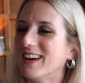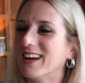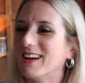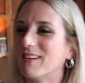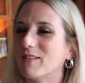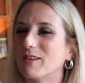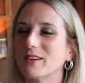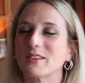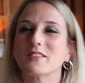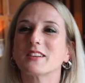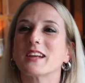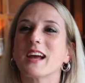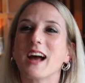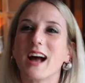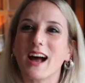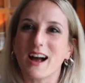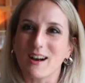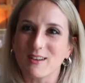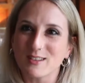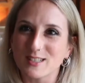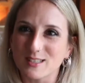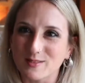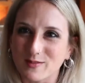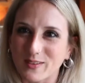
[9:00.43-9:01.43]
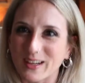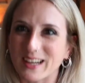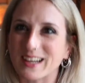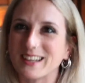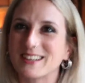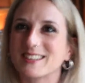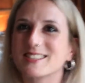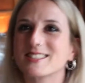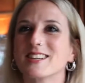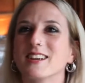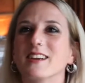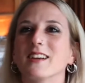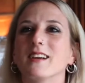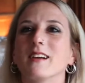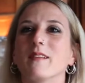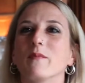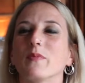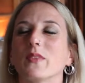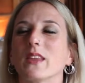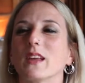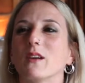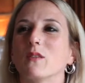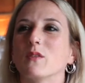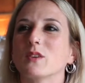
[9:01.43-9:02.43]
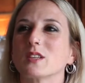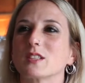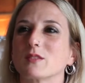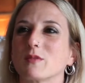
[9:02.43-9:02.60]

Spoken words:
One of the housemates was